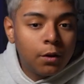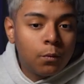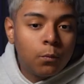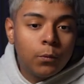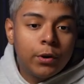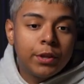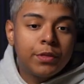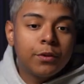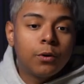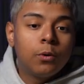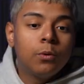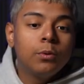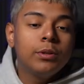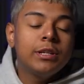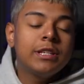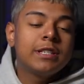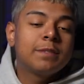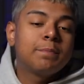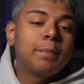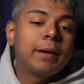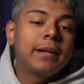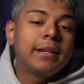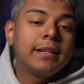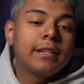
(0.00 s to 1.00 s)
With only
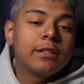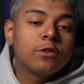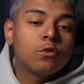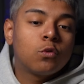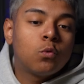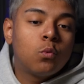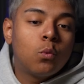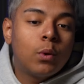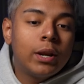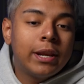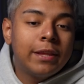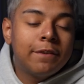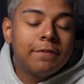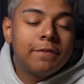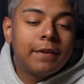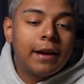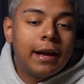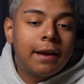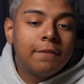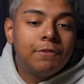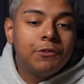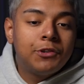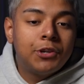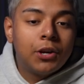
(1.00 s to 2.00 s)
spending
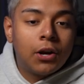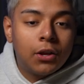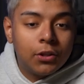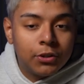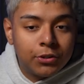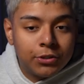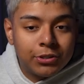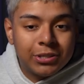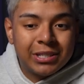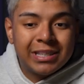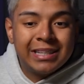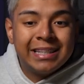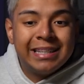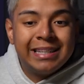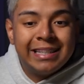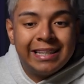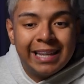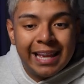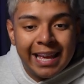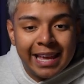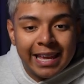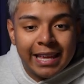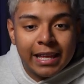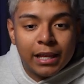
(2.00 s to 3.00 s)
$25 a
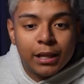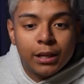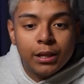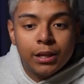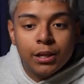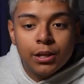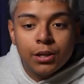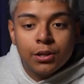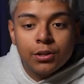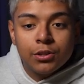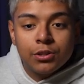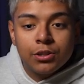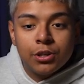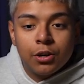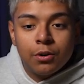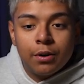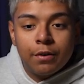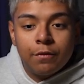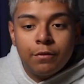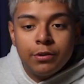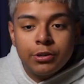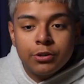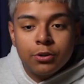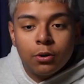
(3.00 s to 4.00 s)
day. So
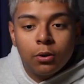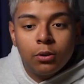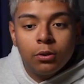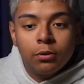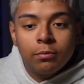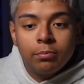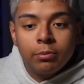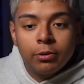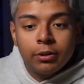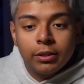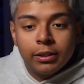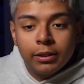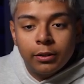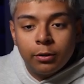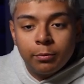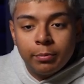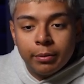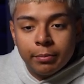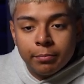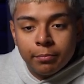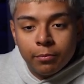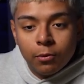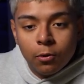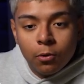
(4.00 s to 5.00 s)
if we scroll over a little
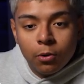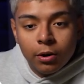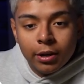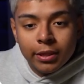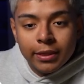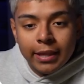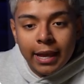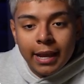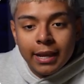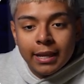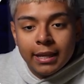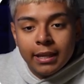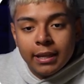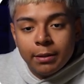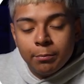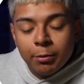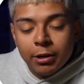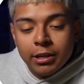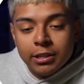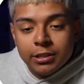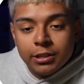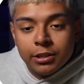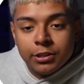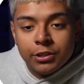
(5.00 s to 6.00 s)
bit more, that
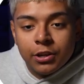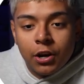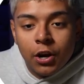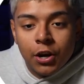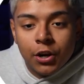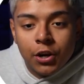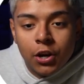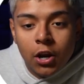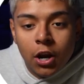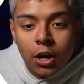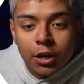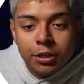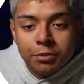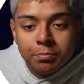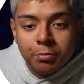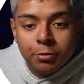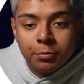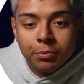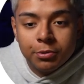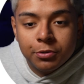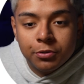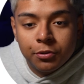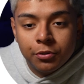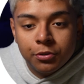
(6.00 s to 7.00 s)
brings us our cost
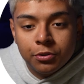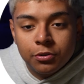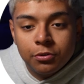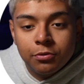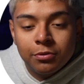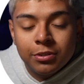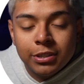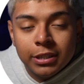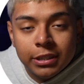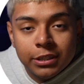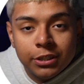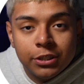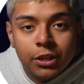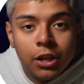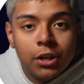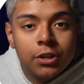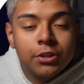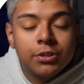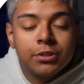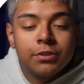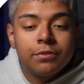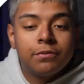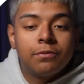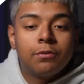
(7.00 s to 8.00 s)
per result to
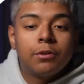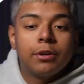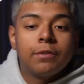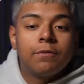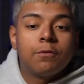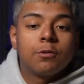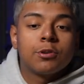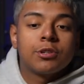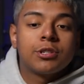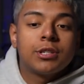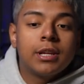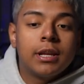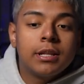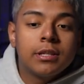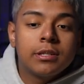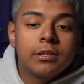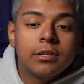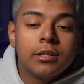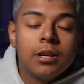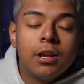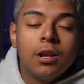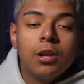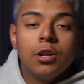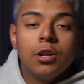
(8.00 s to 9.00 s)
$6.44.